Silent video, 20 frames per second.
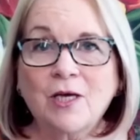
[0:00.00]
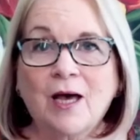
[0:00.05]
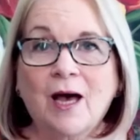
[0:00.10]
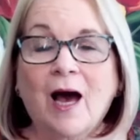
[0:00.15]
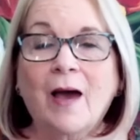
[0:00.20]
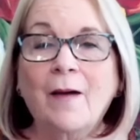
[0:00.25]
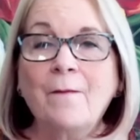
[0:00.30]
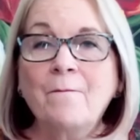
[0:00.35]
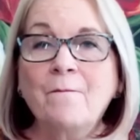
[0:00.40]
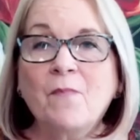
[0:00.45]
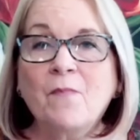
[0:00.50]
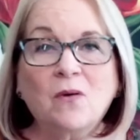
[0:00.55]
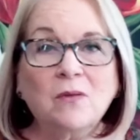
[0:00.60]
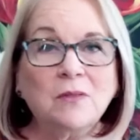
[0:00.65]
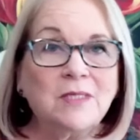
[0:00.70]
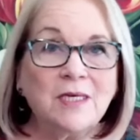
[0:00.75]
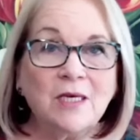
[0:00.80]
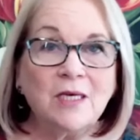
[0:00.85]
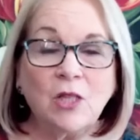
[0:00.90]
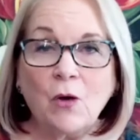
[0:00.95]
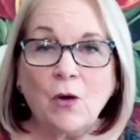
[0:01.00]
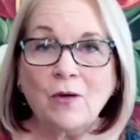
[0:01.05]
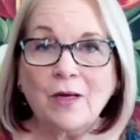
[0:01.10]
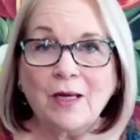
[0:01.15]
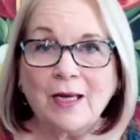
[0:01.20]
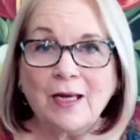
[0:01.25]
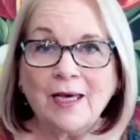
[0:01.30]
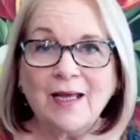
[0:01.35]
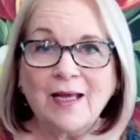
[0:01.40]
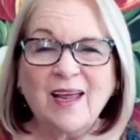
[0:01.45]
I multi
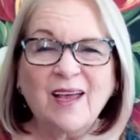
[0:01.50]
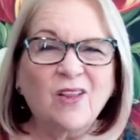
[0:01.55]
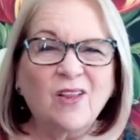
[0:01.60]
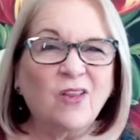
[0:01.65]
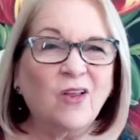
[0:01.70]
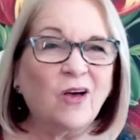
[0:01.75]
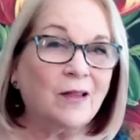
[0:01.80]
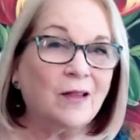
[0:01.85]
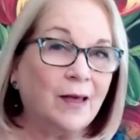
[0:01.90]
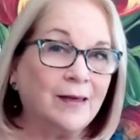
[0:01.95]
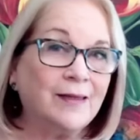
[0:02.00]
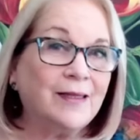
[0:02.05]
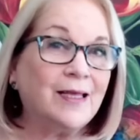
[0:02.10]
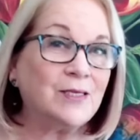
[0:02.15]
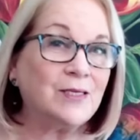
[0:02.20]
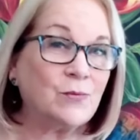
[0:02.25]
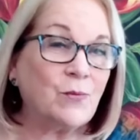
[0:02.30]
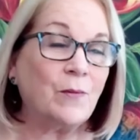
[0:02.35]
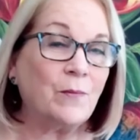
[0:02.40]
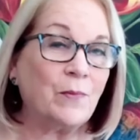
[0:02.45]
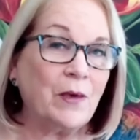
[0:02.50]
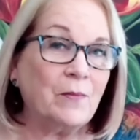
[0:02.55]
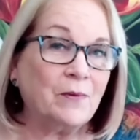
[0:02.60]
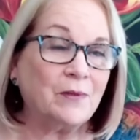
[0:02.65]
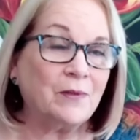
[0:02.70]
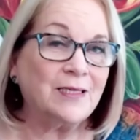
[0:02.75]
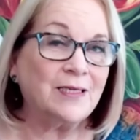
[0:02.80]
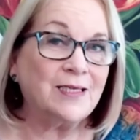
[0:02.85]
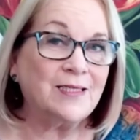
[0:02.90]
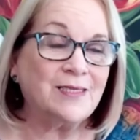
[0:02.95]
loaded it. It looked like that's what people
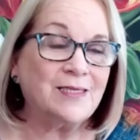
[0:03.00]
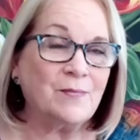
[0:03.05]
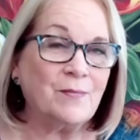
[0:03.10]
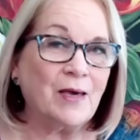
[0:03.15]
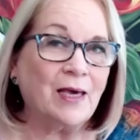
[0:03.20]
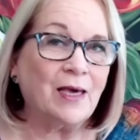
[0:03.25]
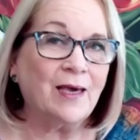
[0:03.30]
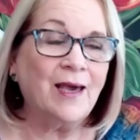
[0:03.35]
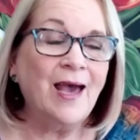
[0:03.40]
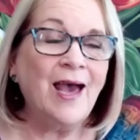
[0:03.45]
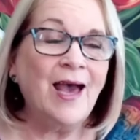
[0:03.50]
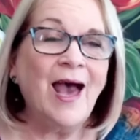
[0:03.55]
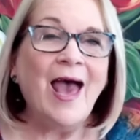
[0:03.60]
did to me.